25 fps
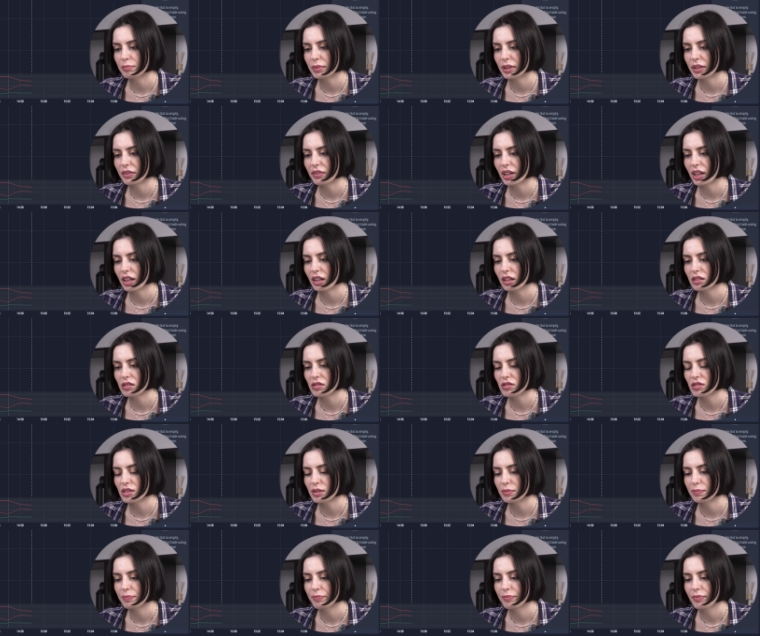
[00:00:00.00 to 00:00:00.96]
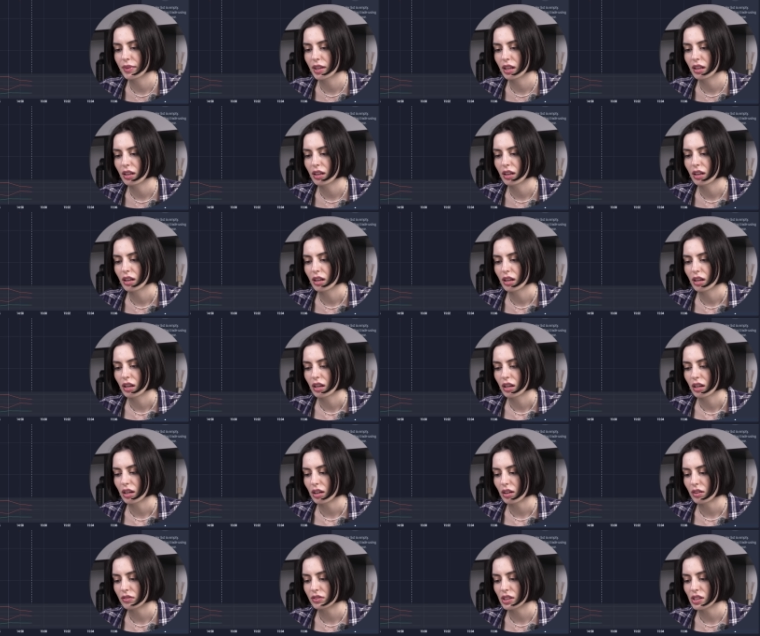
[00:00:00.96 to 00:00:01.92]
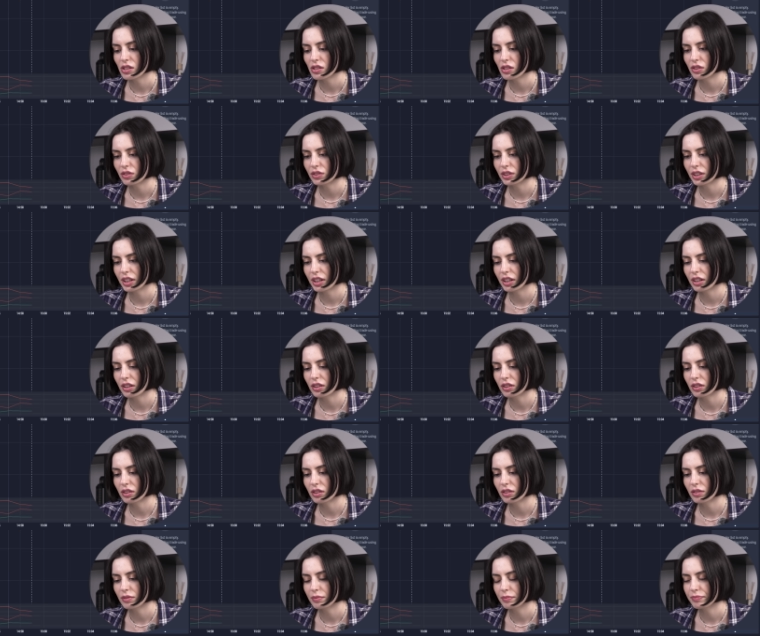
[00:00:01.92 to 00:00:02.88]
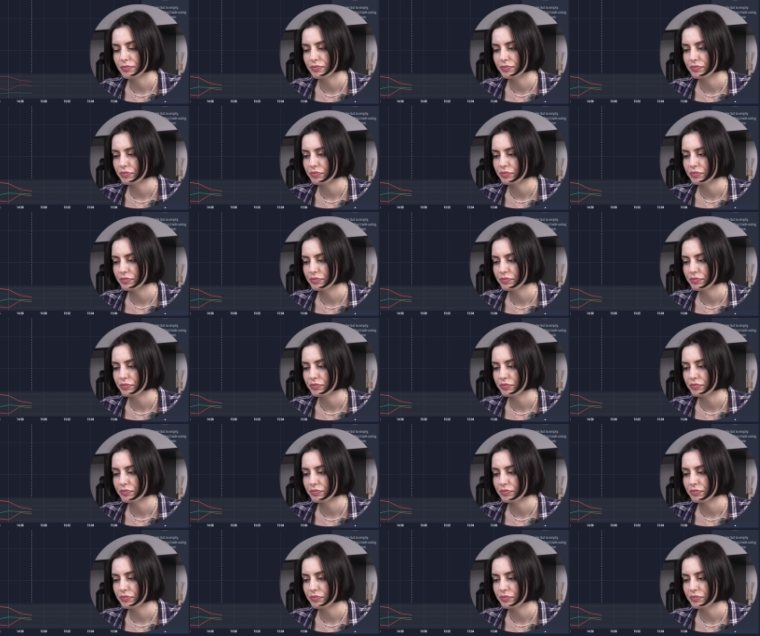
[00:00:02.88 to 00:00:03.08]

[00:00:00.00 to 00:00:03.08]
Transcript: periods of this indicator.